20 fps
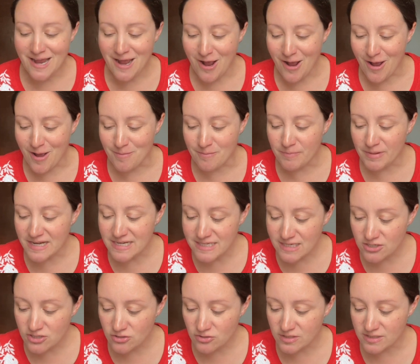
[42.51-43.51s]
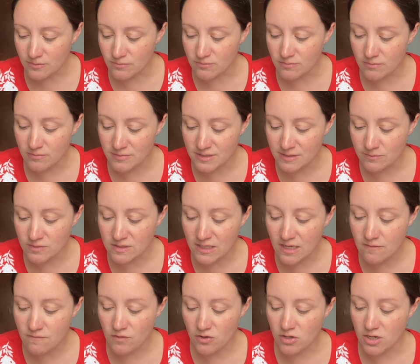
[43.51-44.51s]
But I did do some
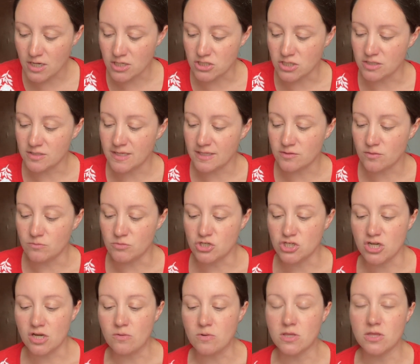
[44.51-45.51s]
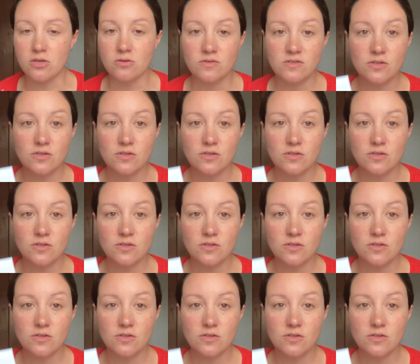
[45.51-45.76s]
slight variations. That's what I'm going to share with you.